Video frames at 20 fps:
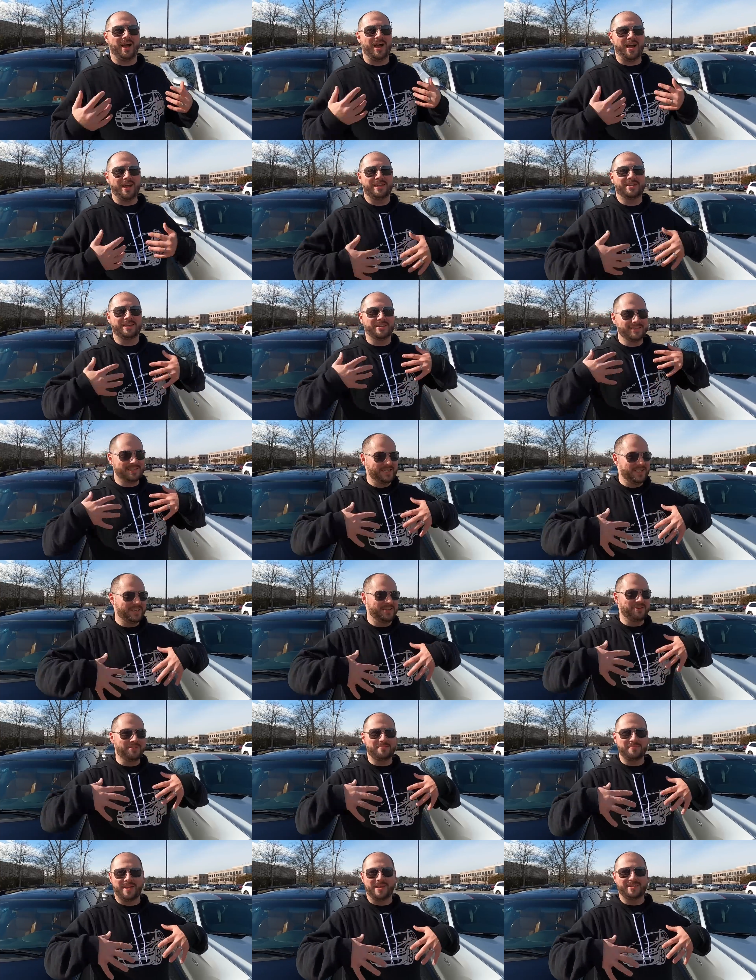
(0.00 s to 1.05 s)
I
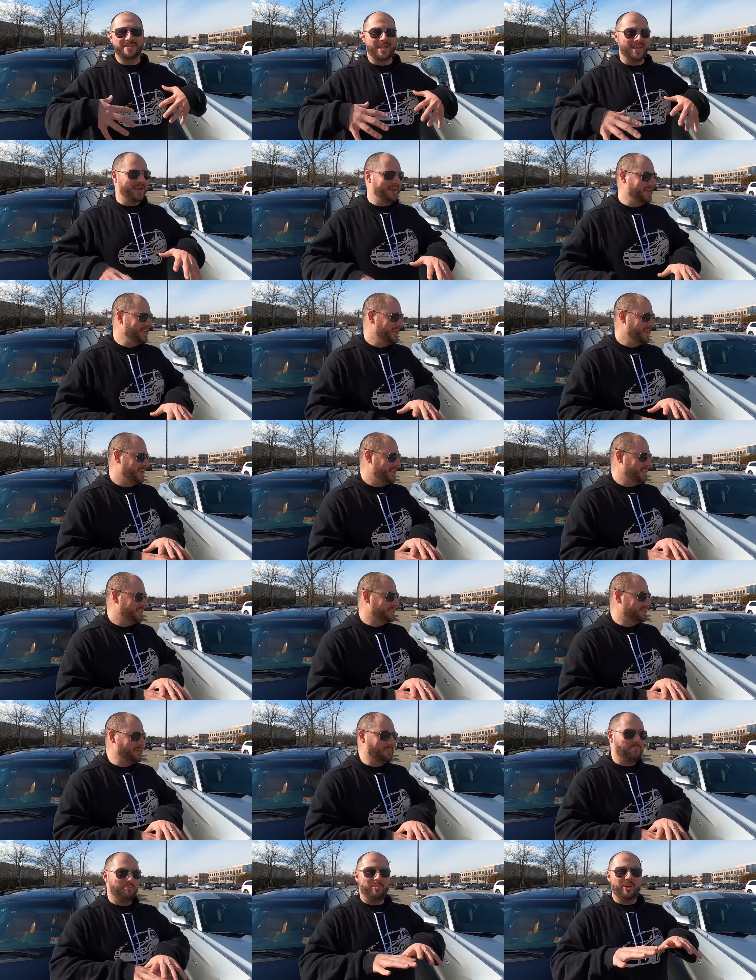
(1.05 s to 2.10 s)
continue to maintain
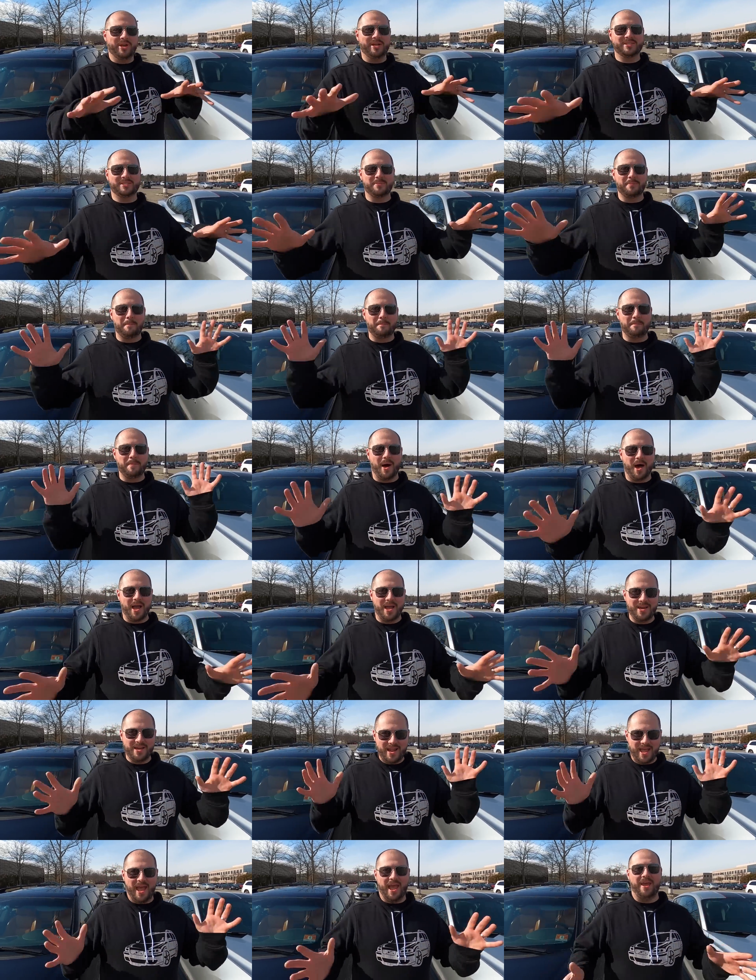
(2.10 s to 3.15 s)
is the biggest
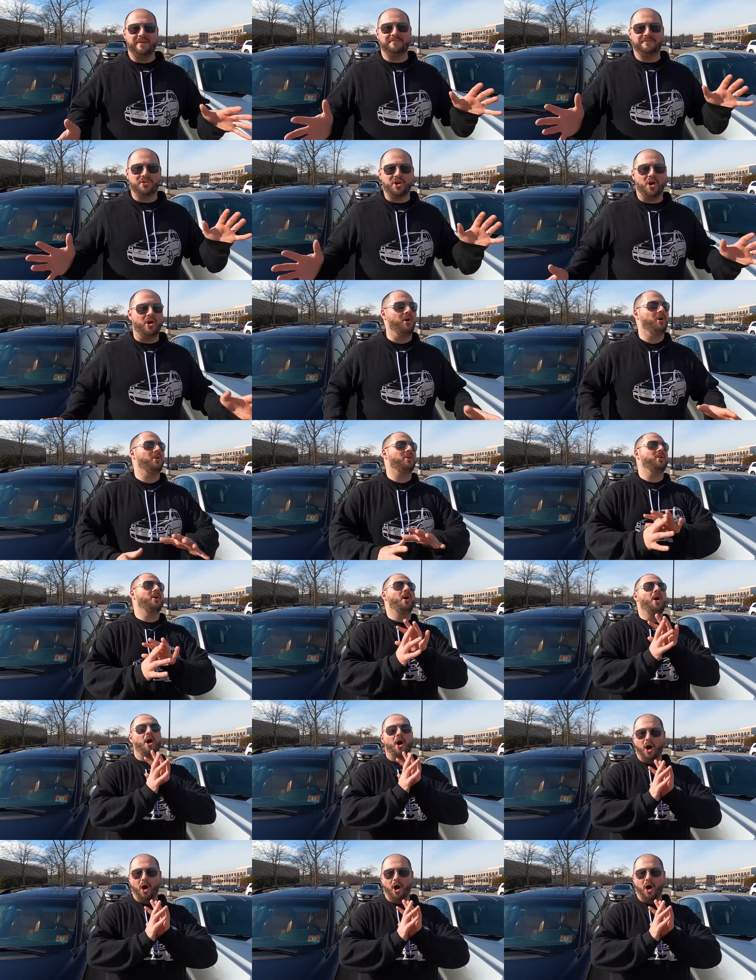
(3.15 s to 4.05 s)
mind f car